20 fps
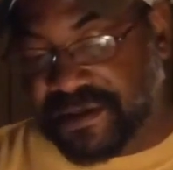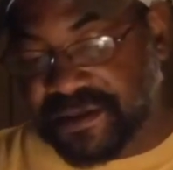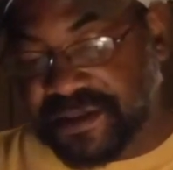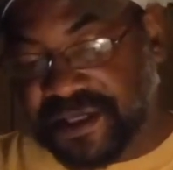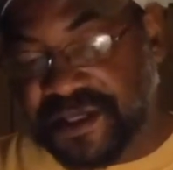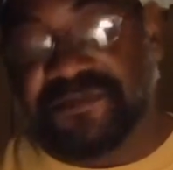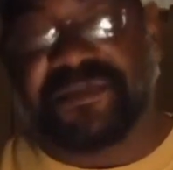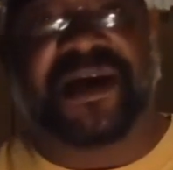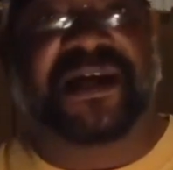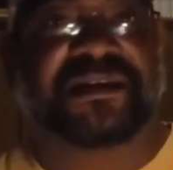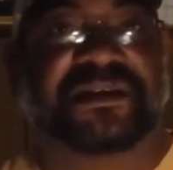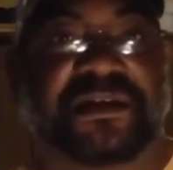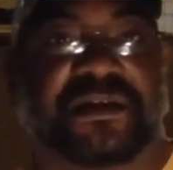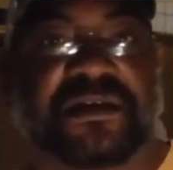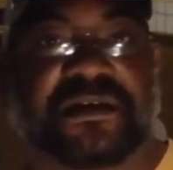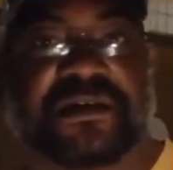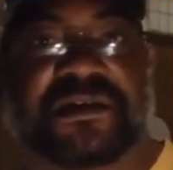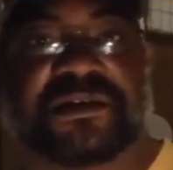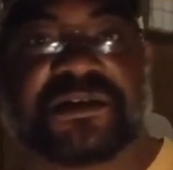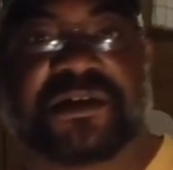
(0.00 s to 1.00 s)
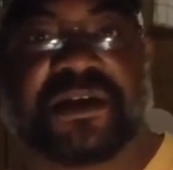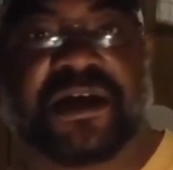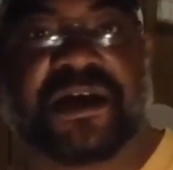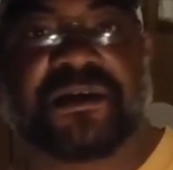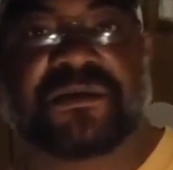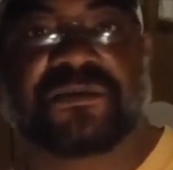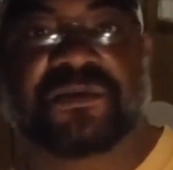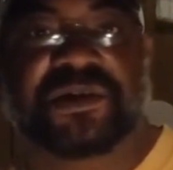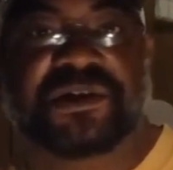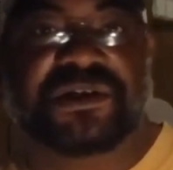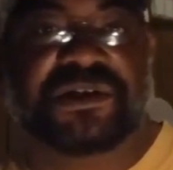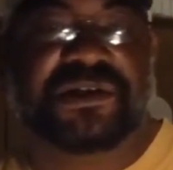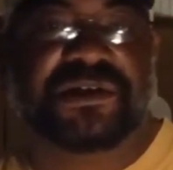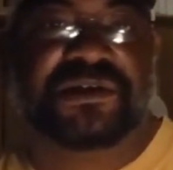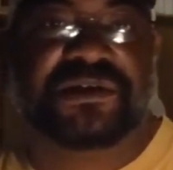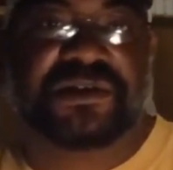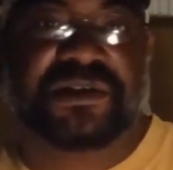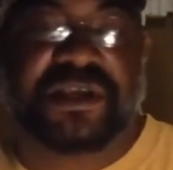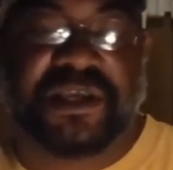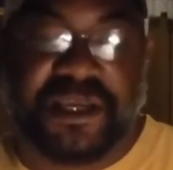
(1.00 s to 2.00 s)
the basic clinch knot, which
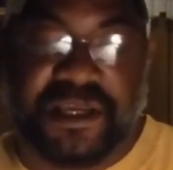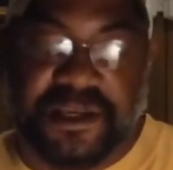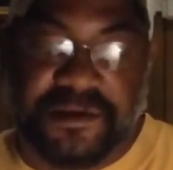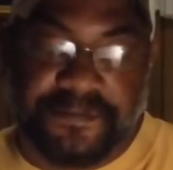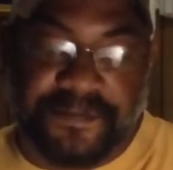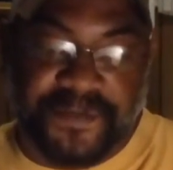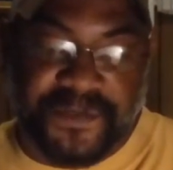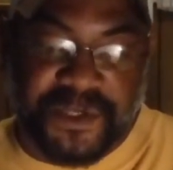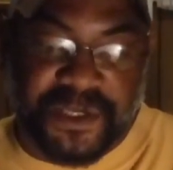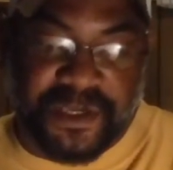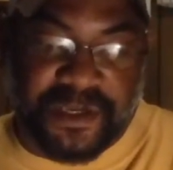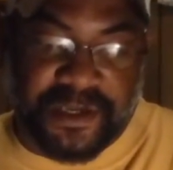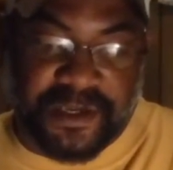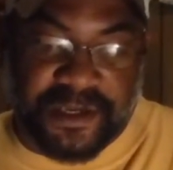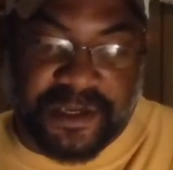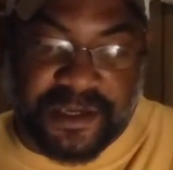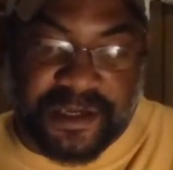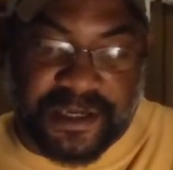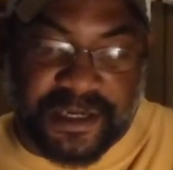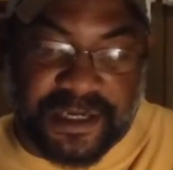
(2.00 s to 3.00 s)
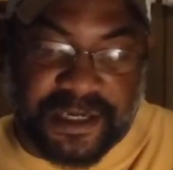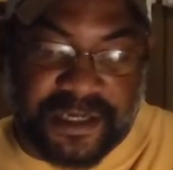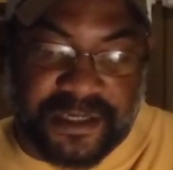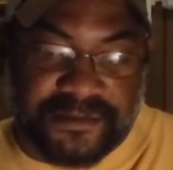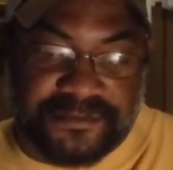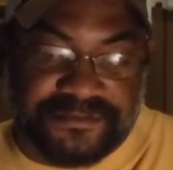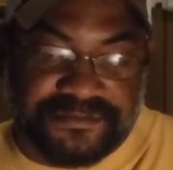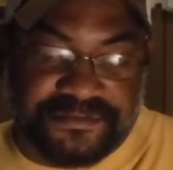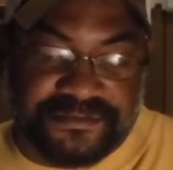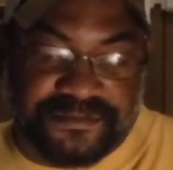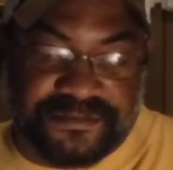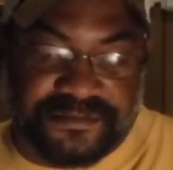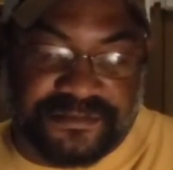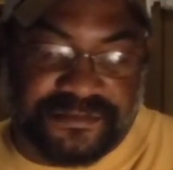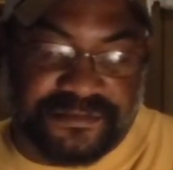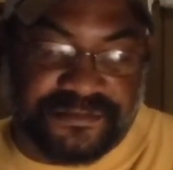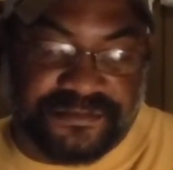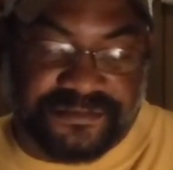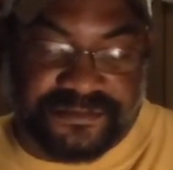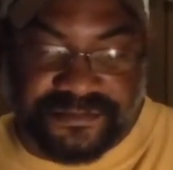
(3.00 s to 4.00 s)
is the um,
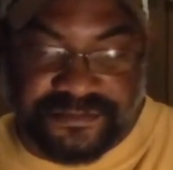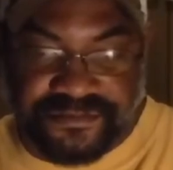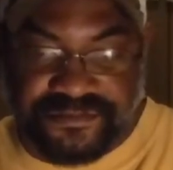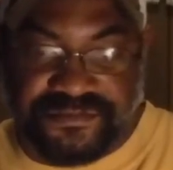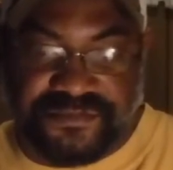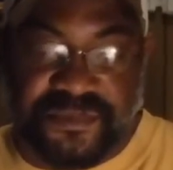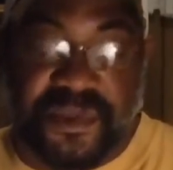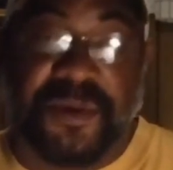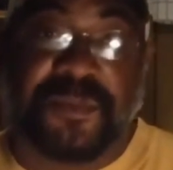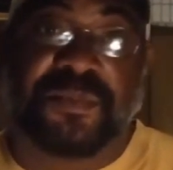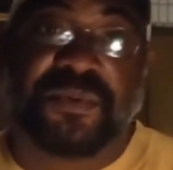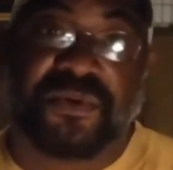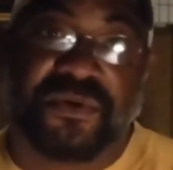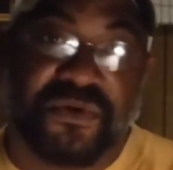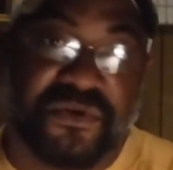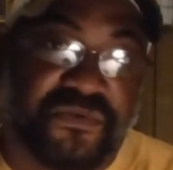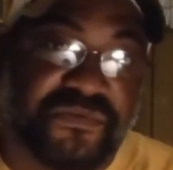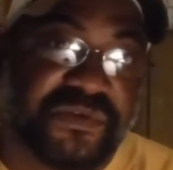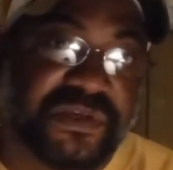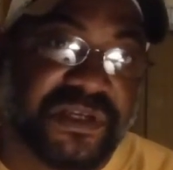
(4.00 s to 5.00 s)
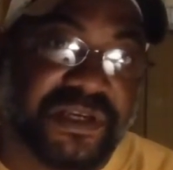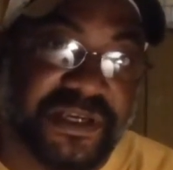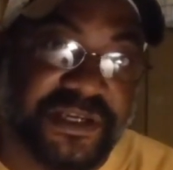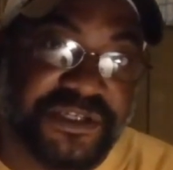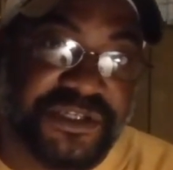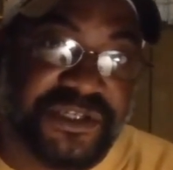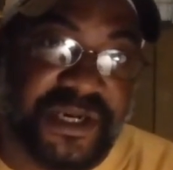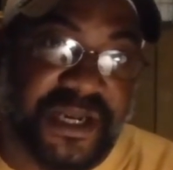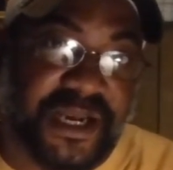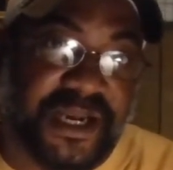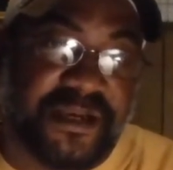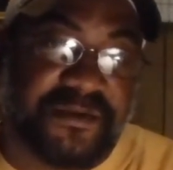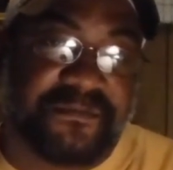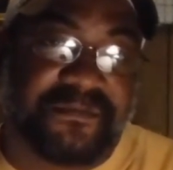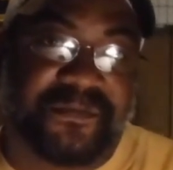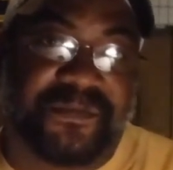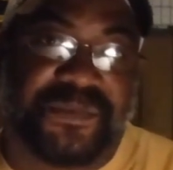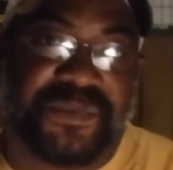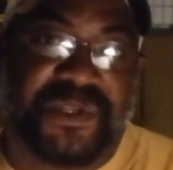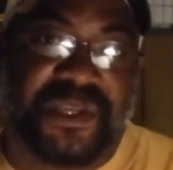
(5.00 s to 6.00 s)
improved clinch knot.
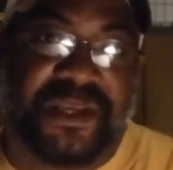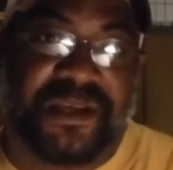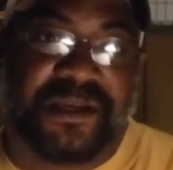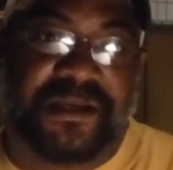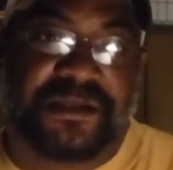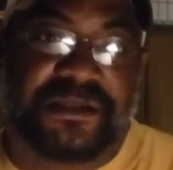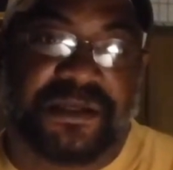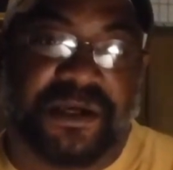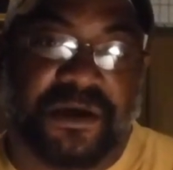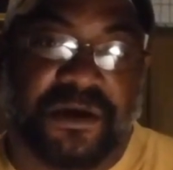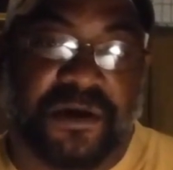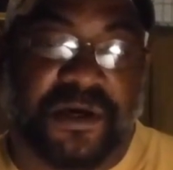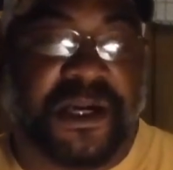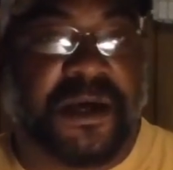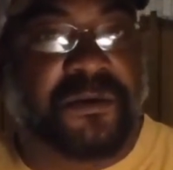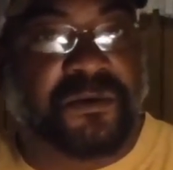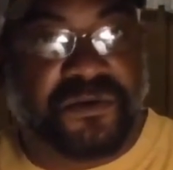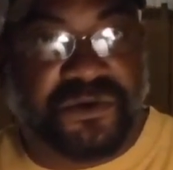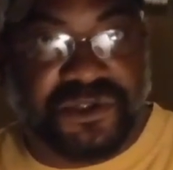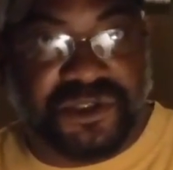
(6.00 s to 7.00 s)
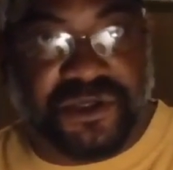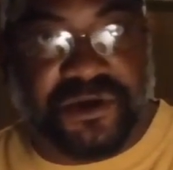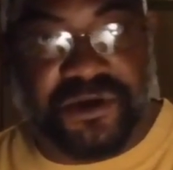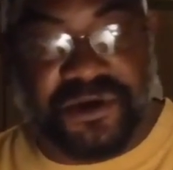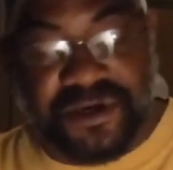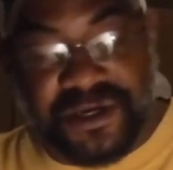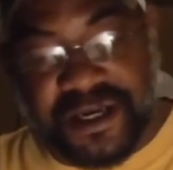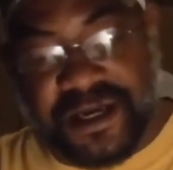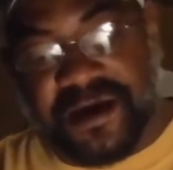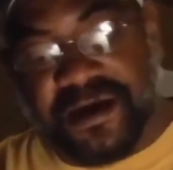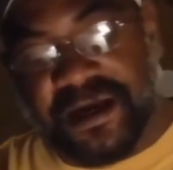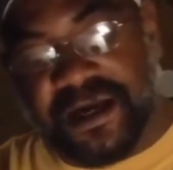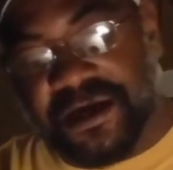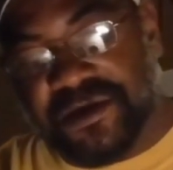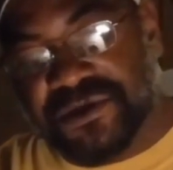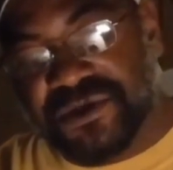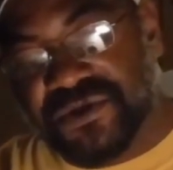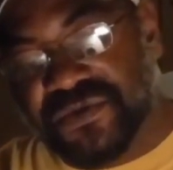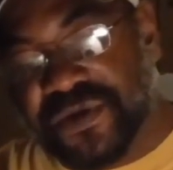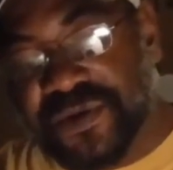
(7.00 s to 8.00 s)
So, and I will show you now
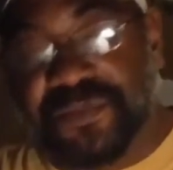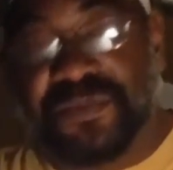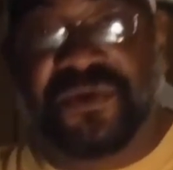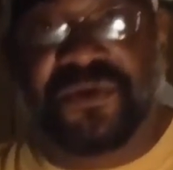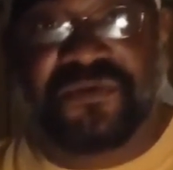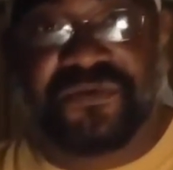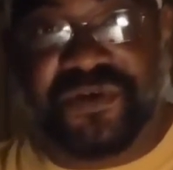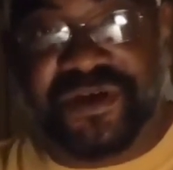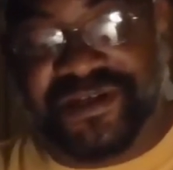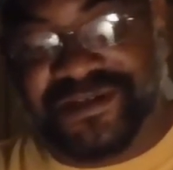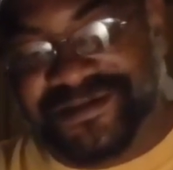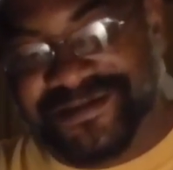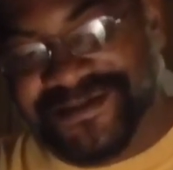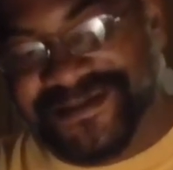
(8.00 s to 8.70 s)
how to improve it.